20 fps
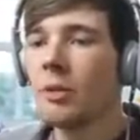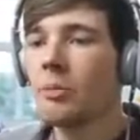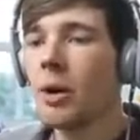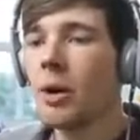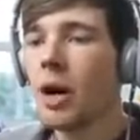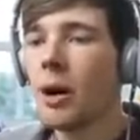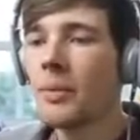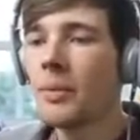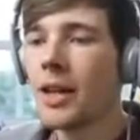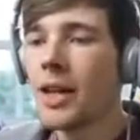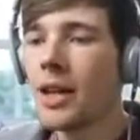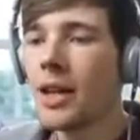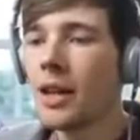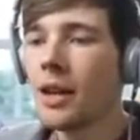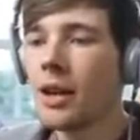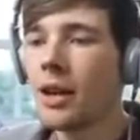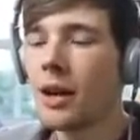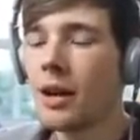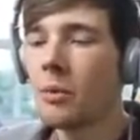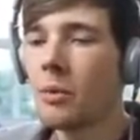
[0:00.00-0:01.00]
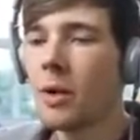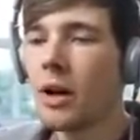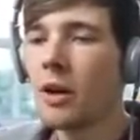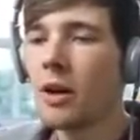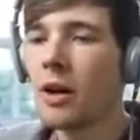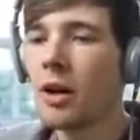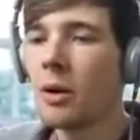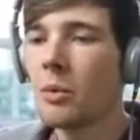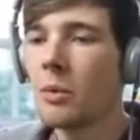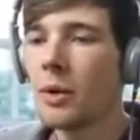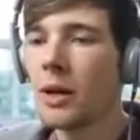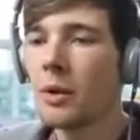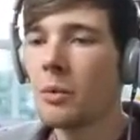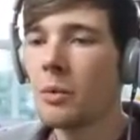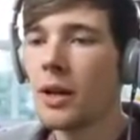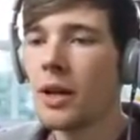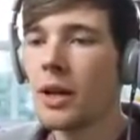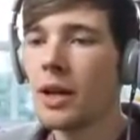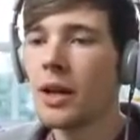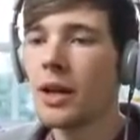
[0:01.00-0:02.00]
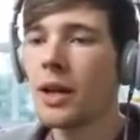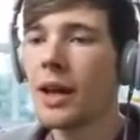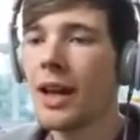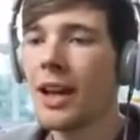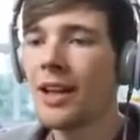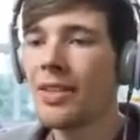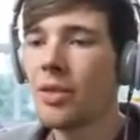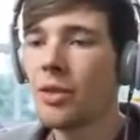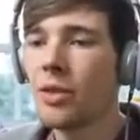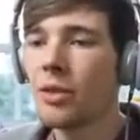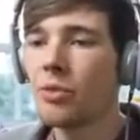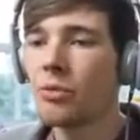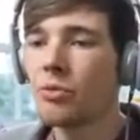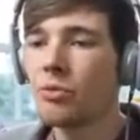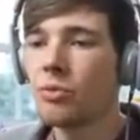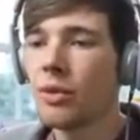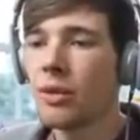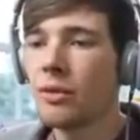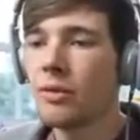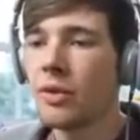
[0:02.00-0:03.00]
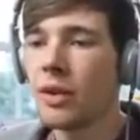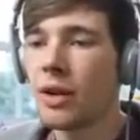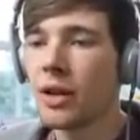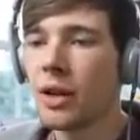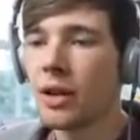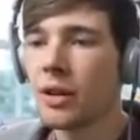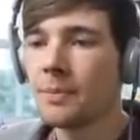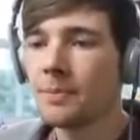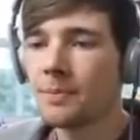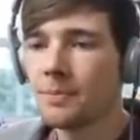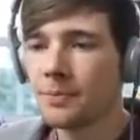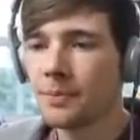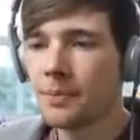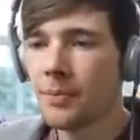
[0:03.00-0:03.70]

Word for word: But I'm here. Where are we? We're in the river.